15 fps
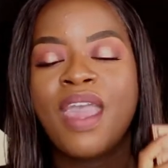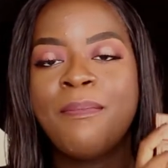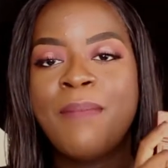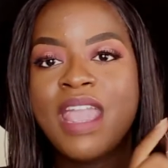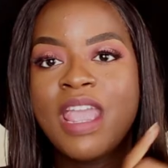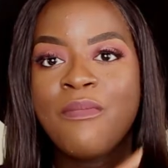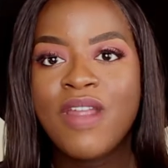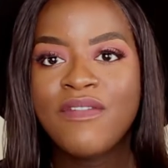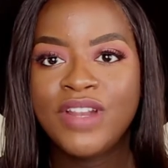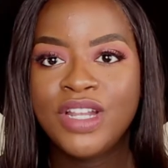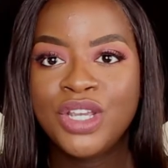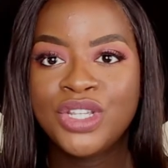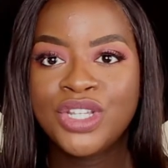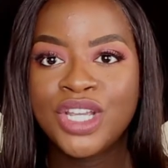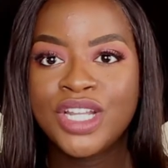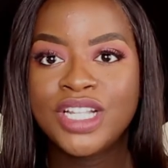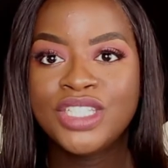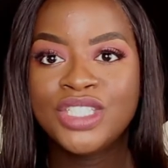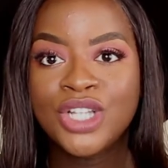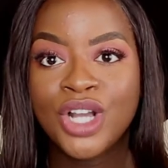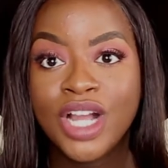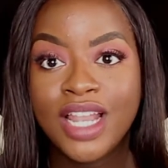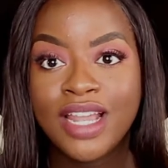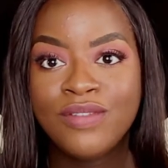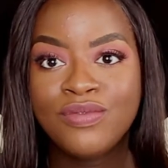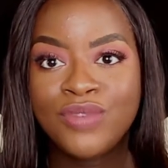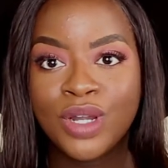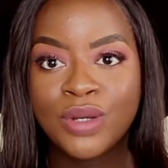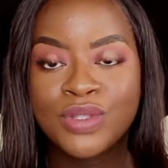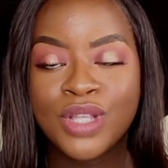Makeup Revolution Chocolate
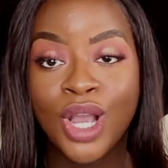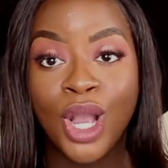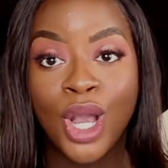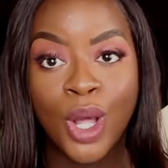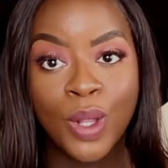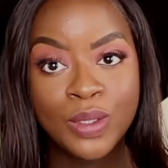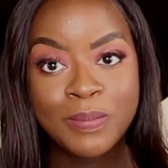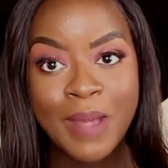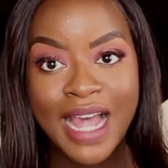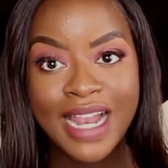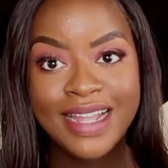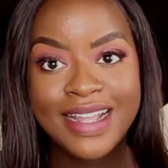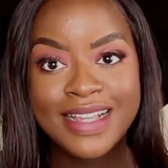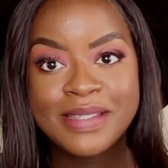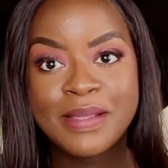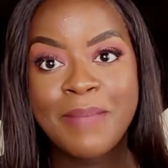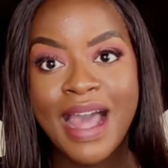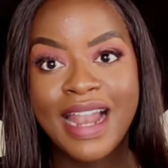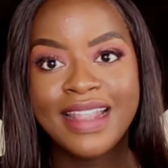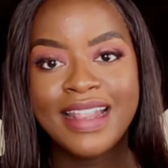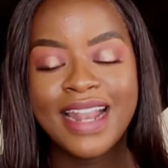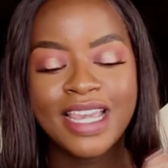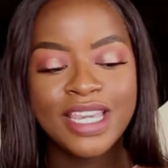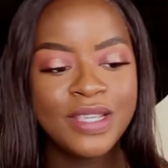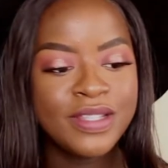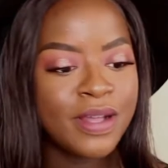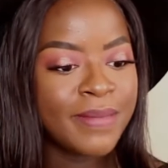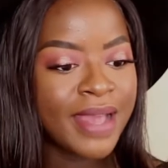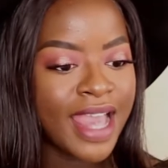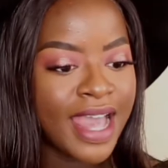Rose Gold palette. It's the palette that I use
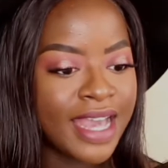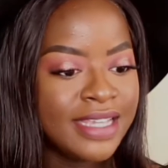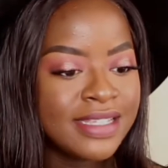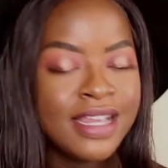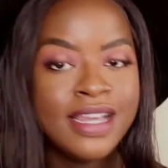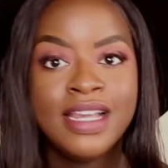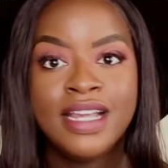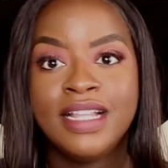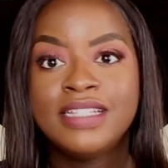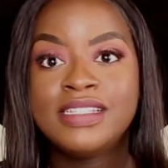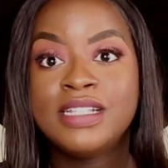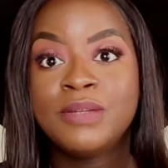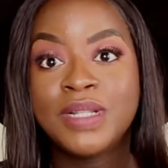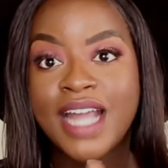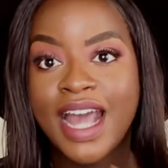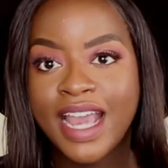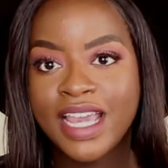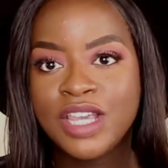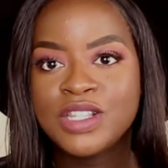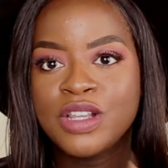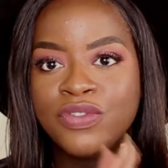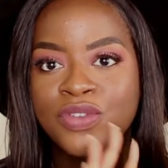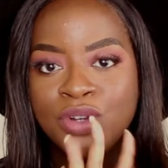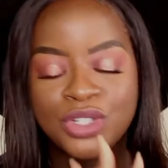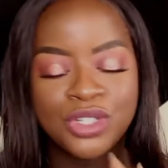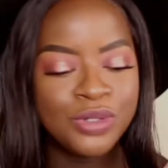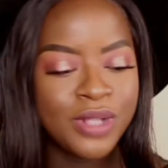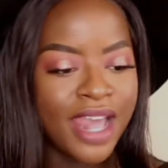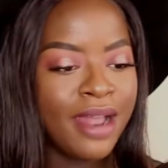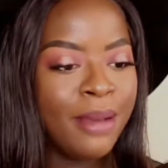on my eyes. This is the one that I use. Of course,
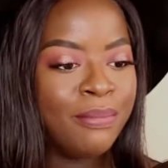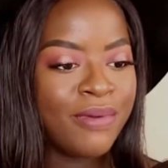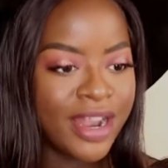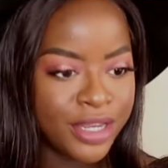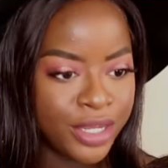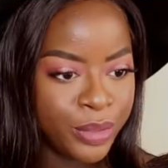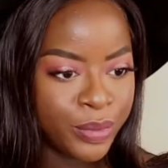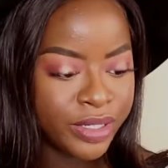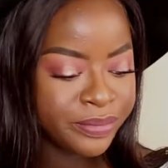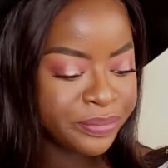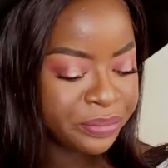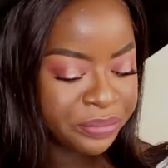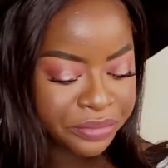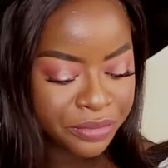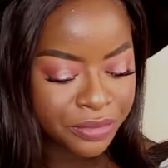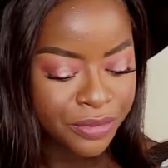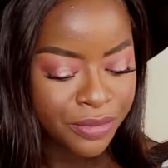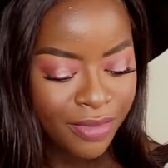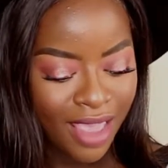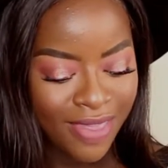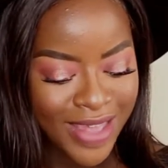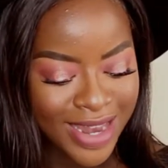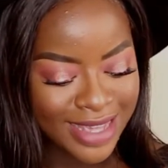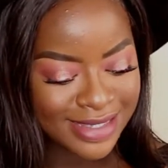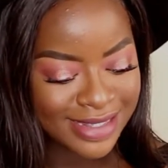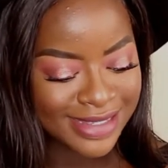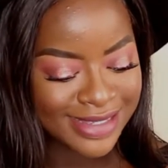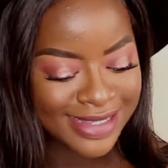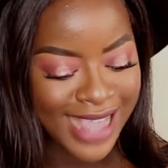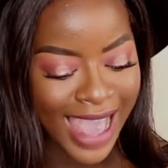you'll get a brand new one that
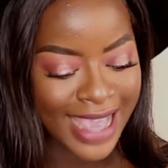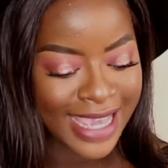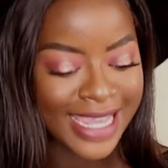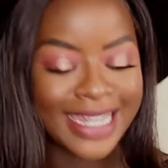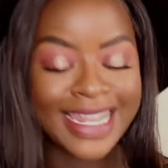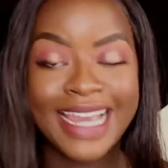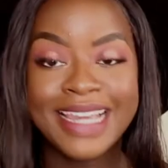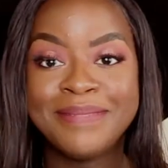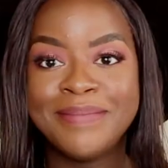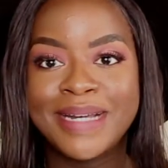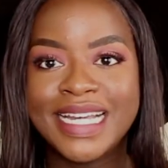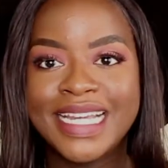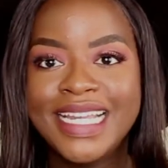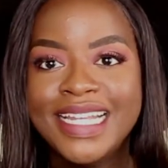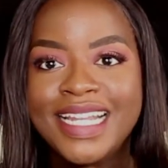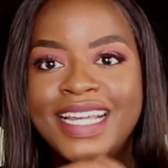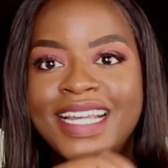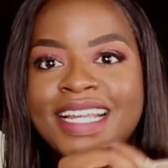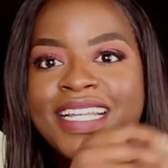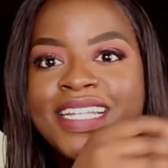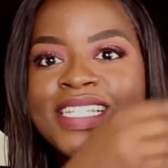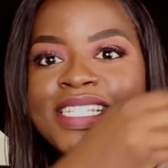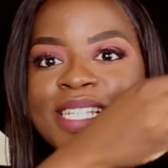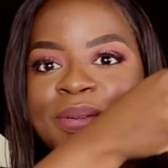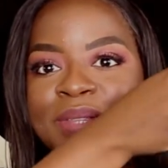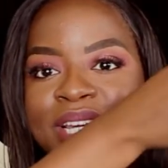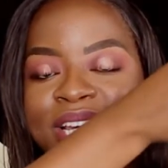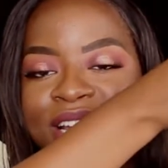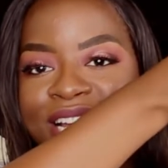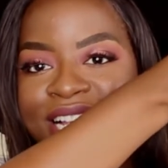isn't scaggy like mine. So
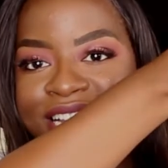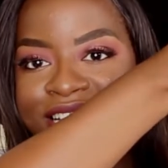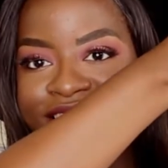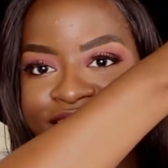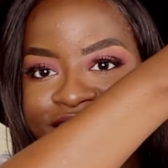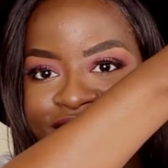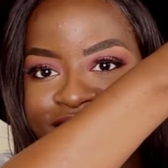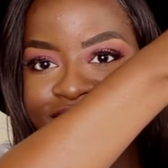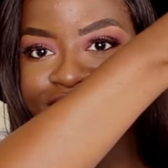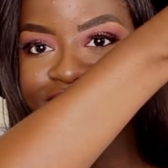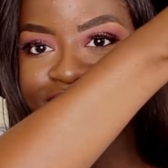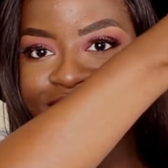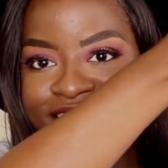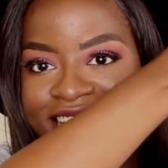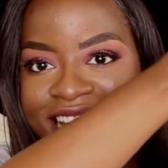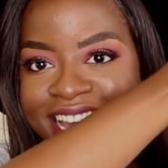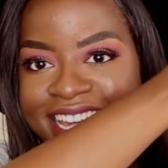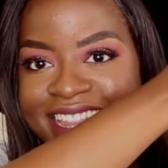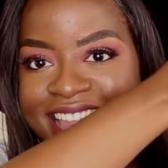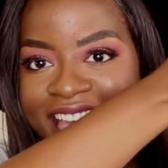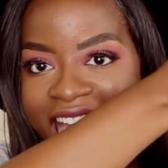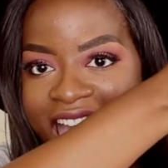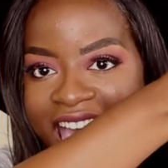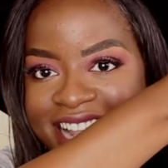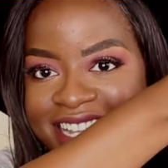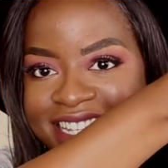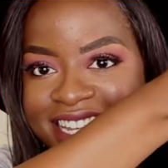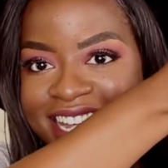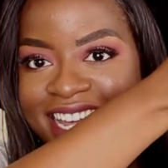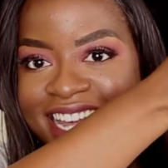the colours look like that.